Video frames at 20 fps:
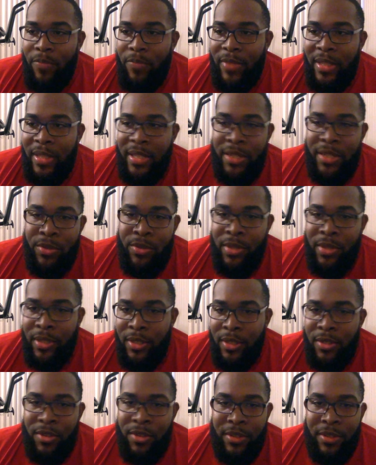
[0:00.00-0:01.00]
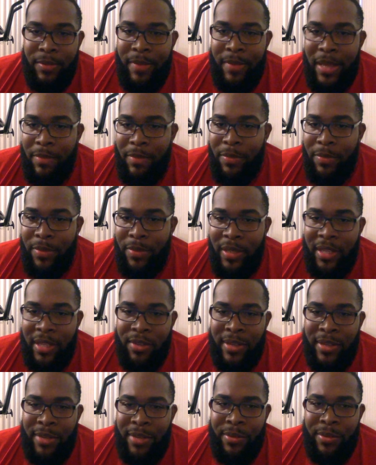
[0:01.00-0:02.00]
and then you can look on the map and be like,
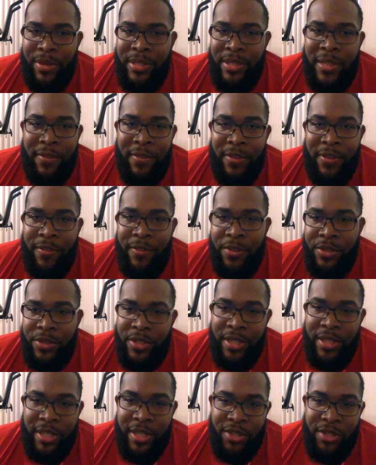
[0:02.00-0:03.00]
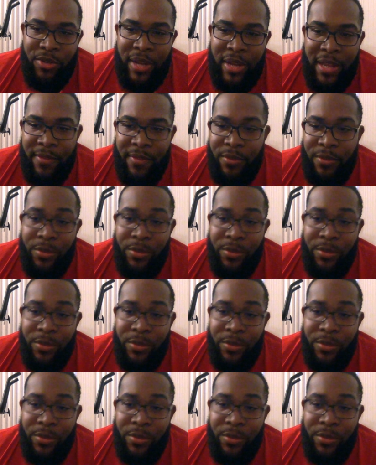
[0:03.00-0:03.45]
okay, where's 71st and King Drive?